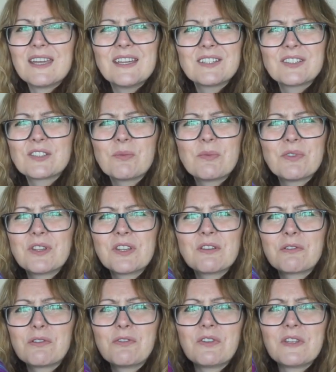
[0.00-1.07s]
It's something
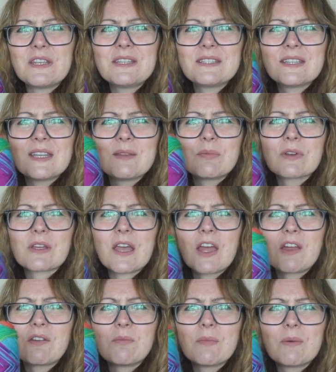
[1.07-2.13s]
graffiti, but I
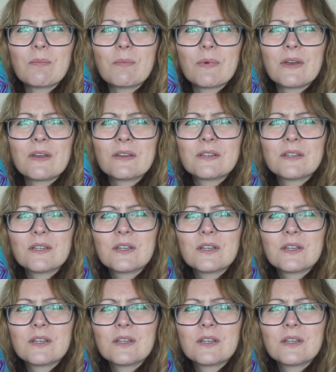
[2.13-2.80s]
can't remember